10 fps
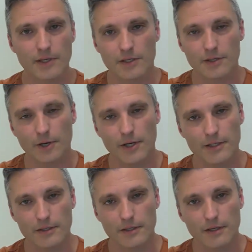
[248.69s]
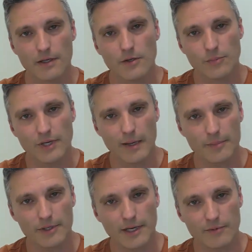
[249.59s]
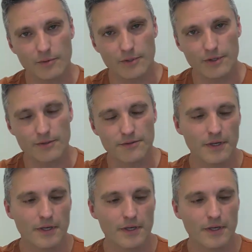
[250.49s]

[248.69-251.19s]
come on in. Be happy to have you with us.